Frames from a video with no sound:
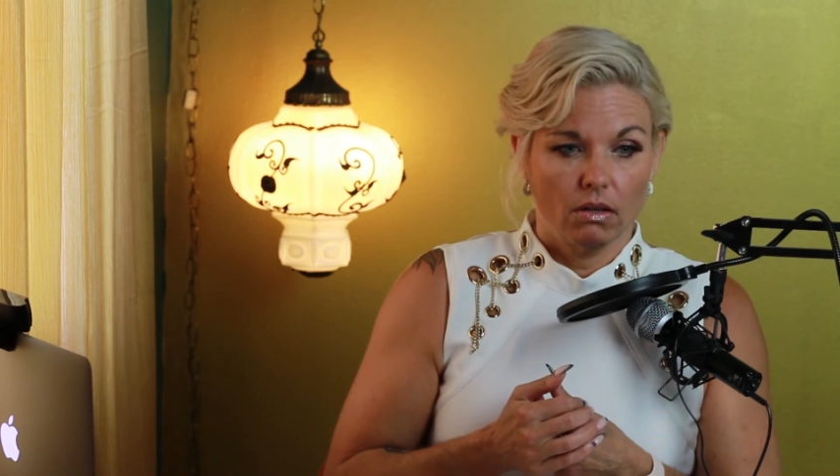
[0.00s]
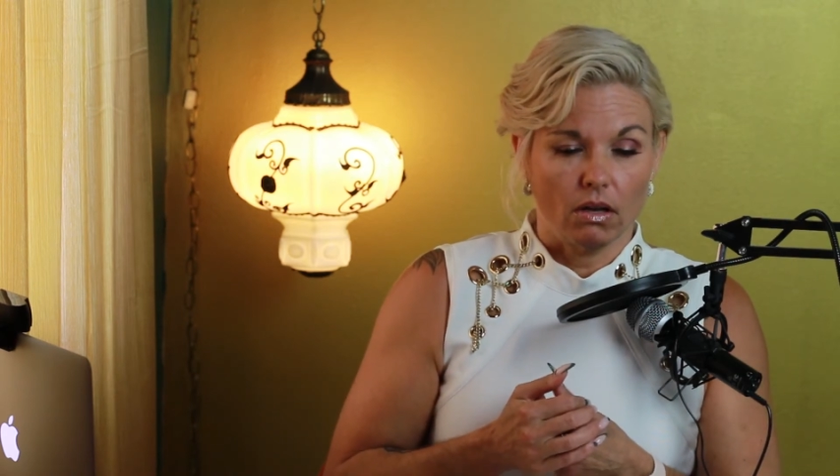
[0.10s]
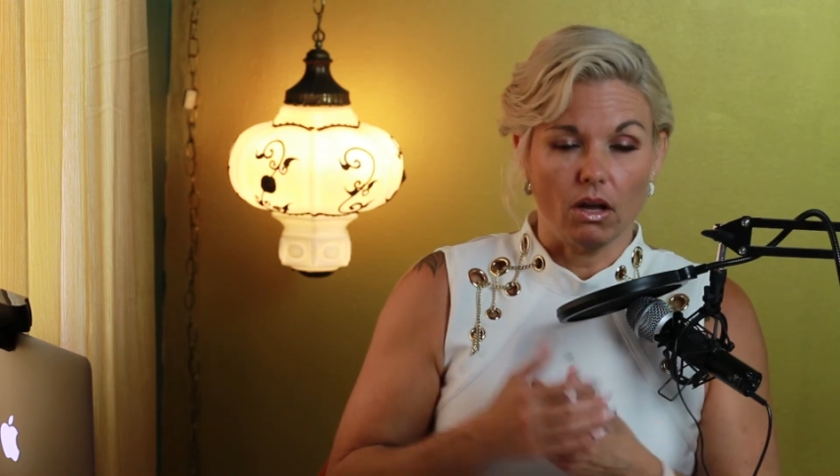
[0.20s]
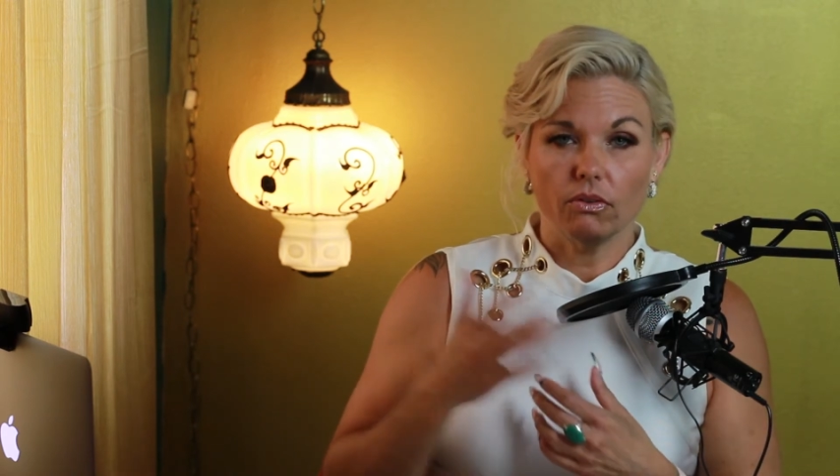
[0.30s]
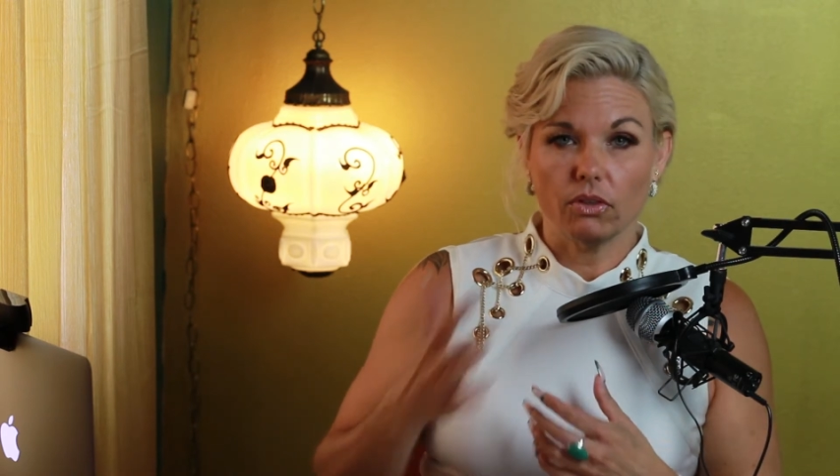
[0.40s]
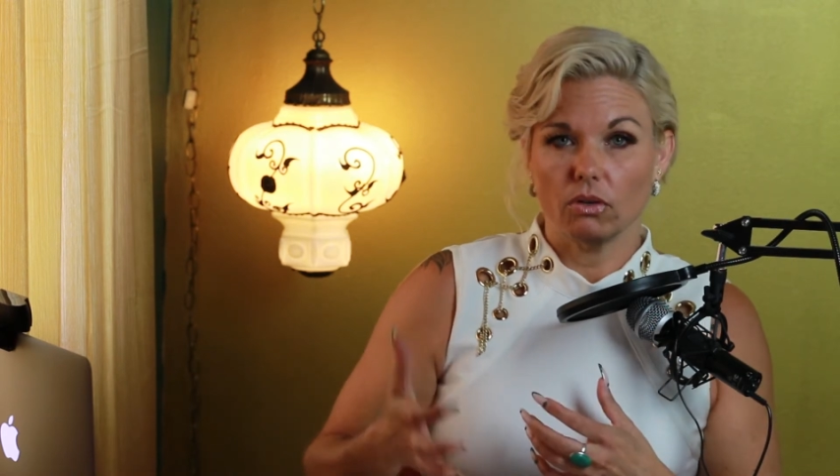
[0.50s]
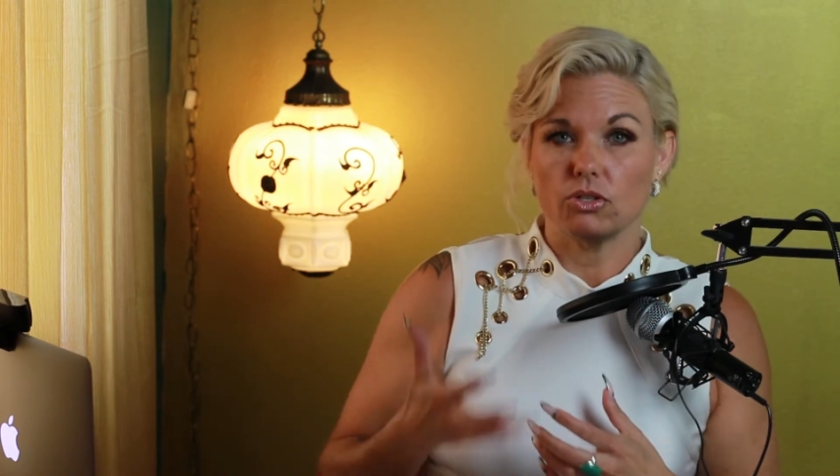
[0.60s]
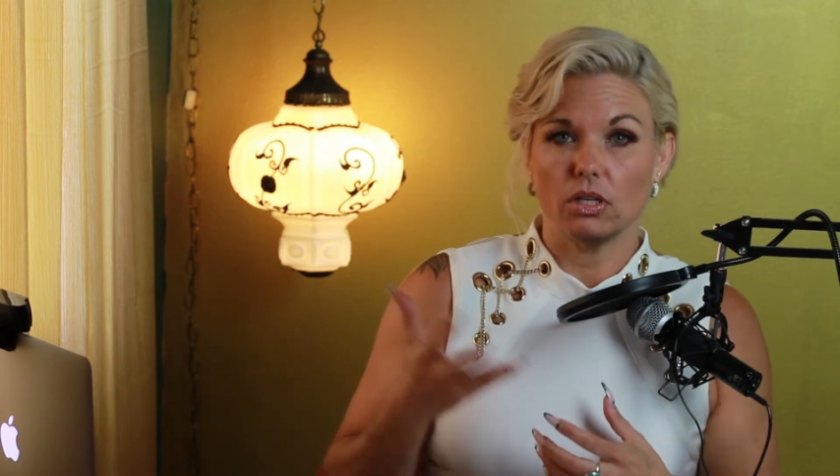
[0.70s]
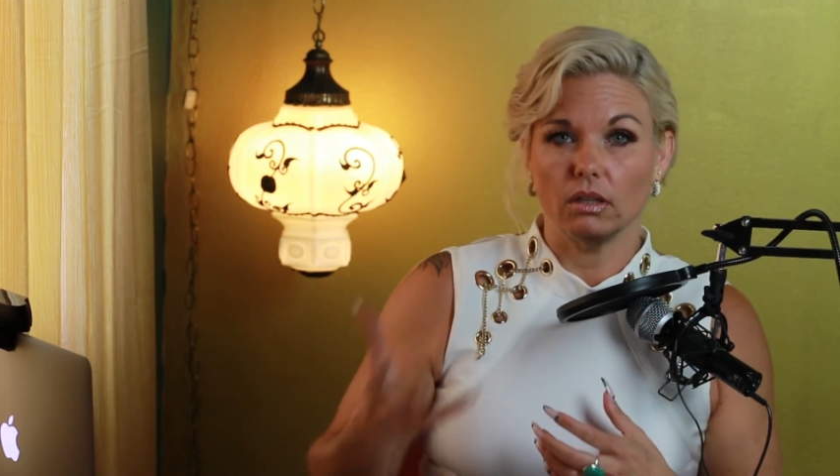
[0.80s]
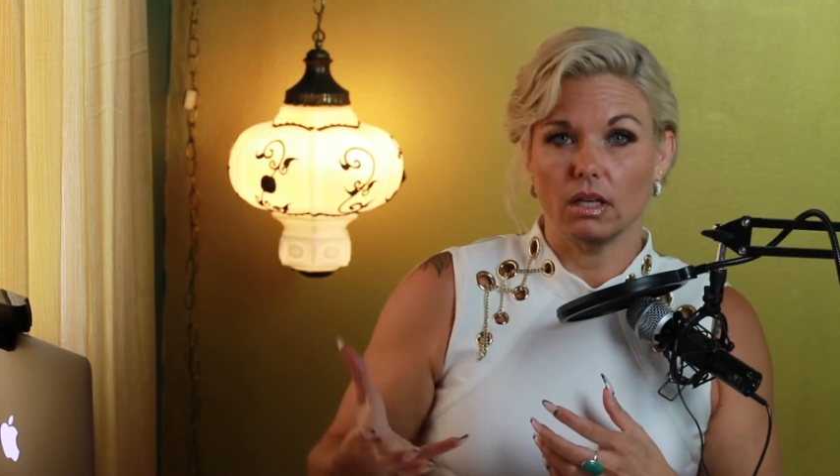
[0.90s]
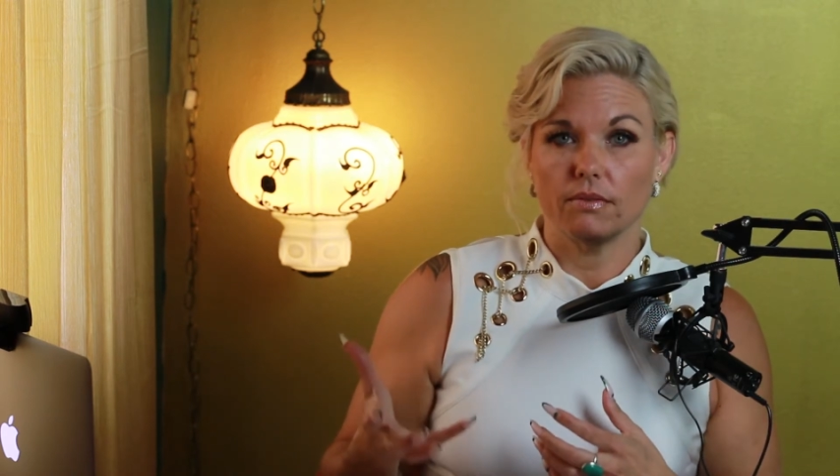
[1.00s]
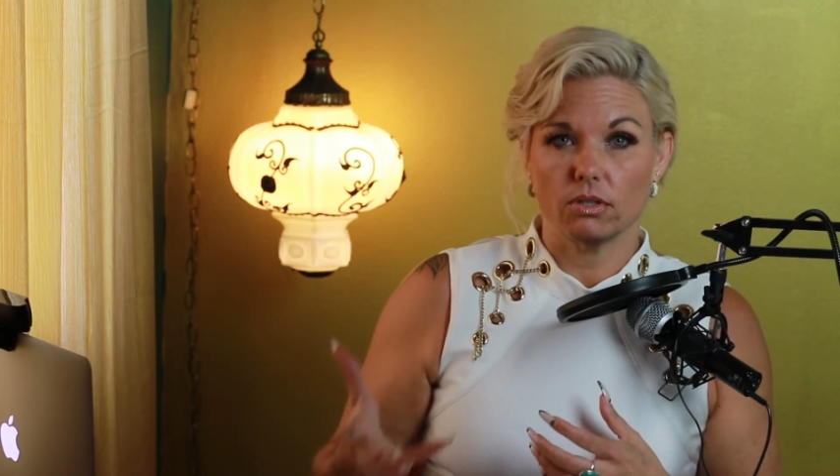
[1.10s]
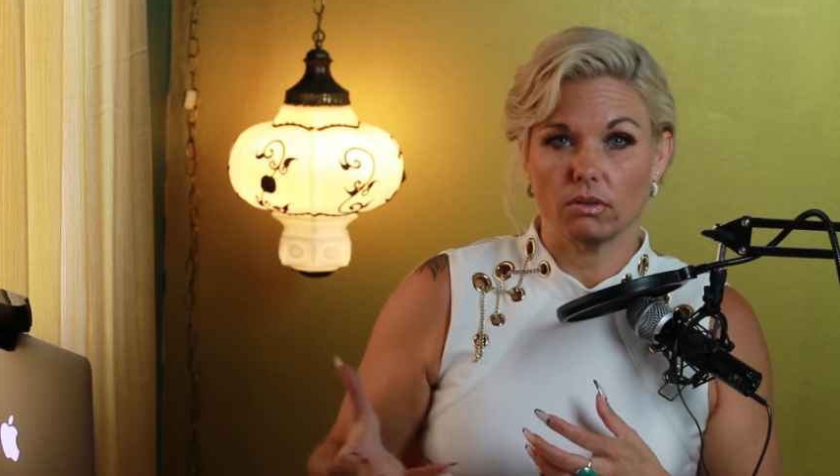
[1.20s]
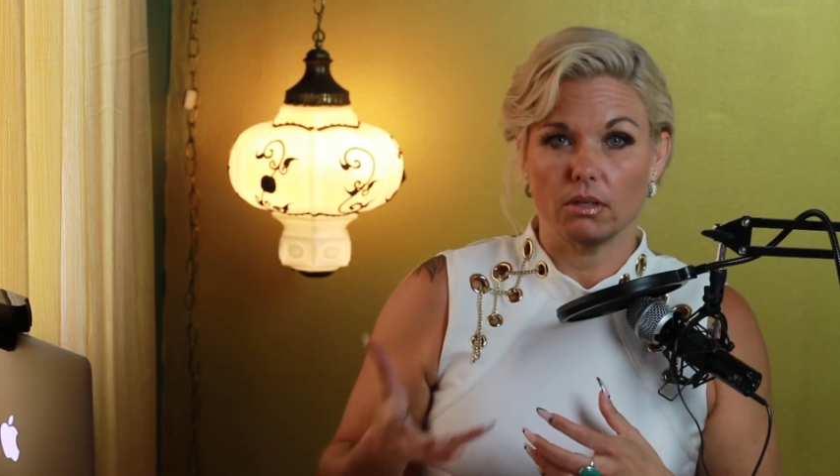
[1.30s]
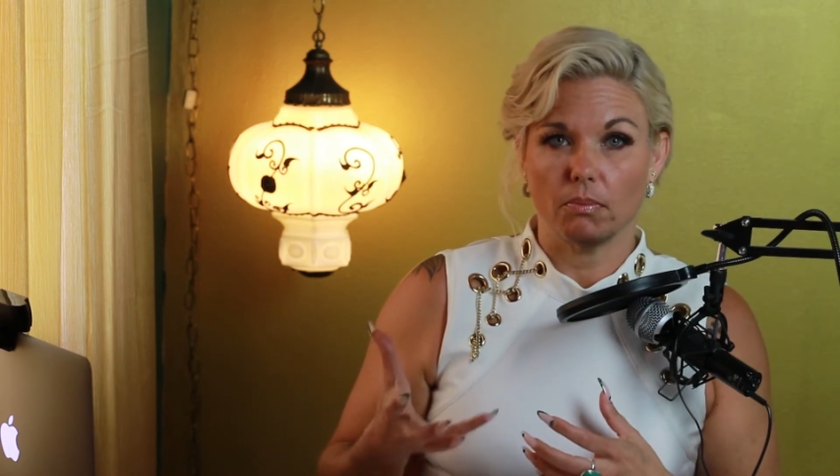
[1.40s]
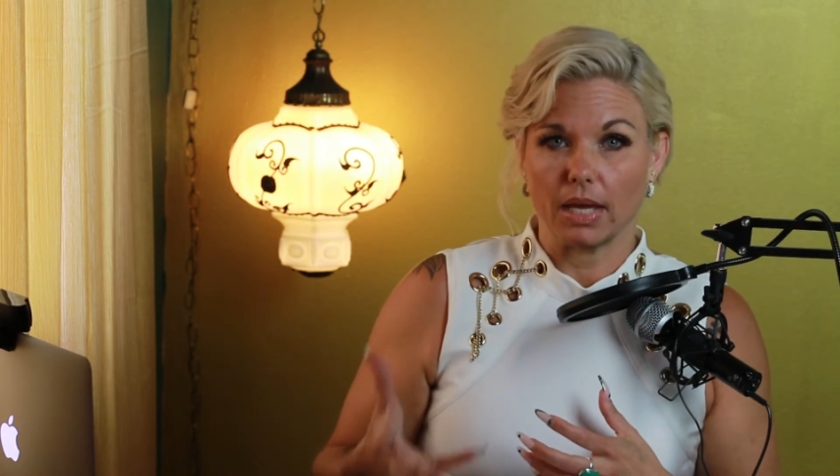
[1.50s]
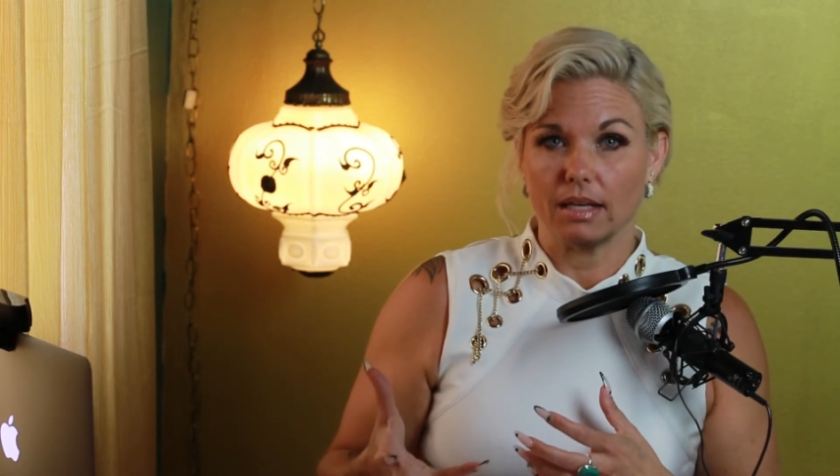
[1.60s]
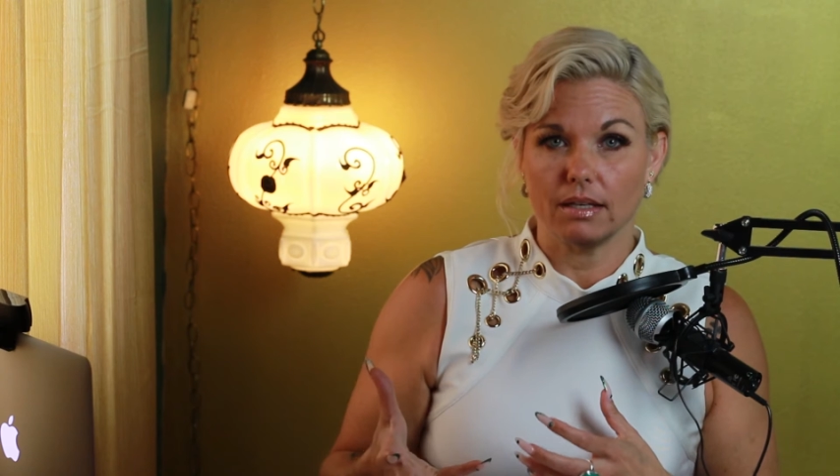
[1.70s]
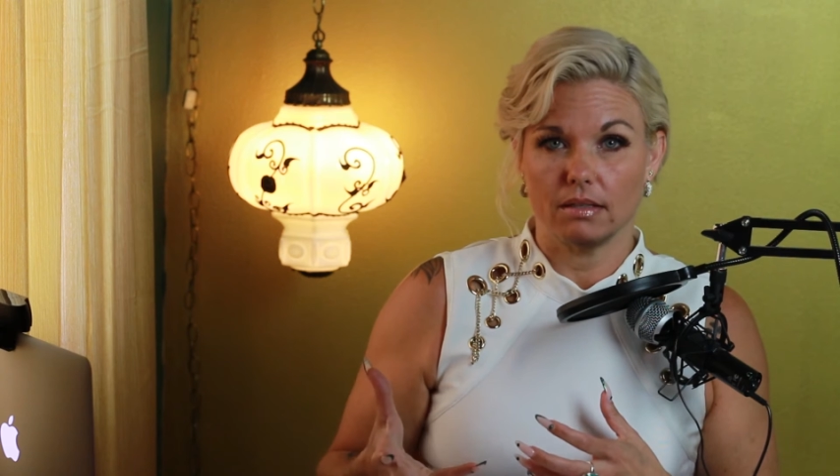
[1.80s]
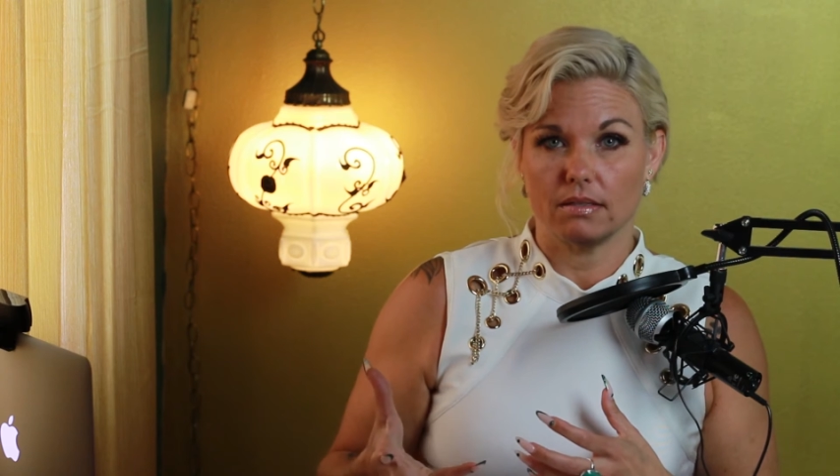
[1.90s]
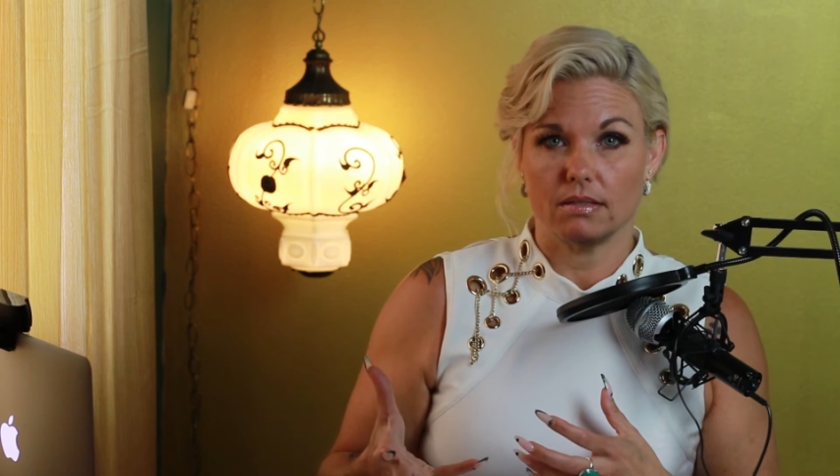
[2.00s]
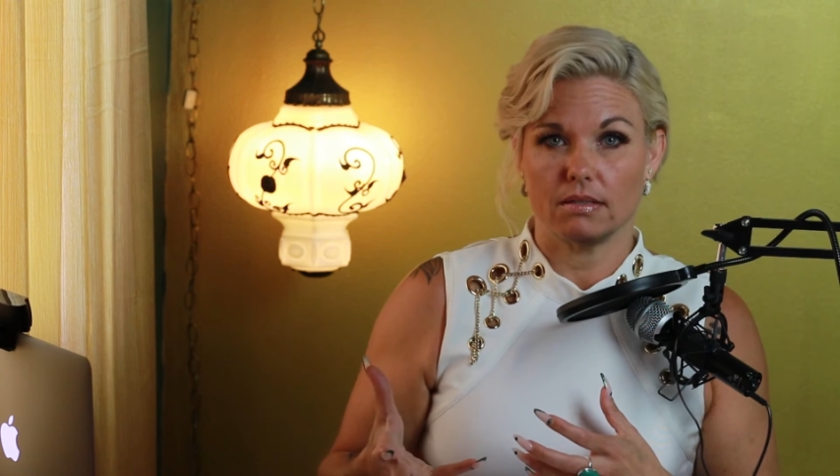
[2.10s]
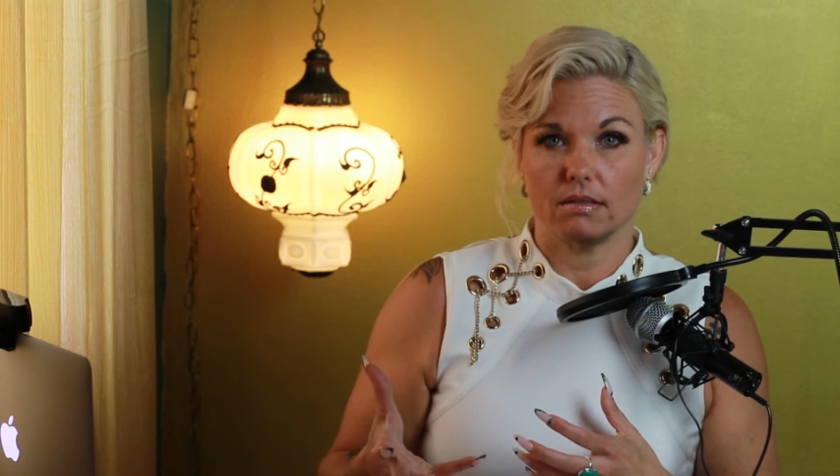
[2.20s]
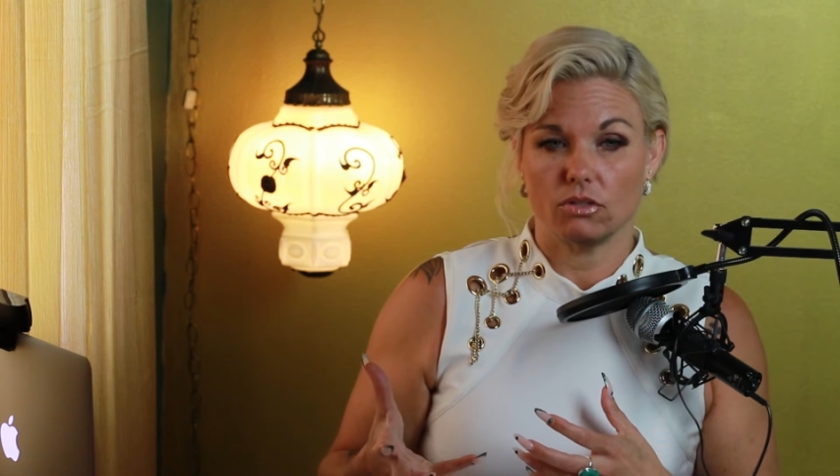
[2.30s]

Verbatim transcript: although she loves her independence,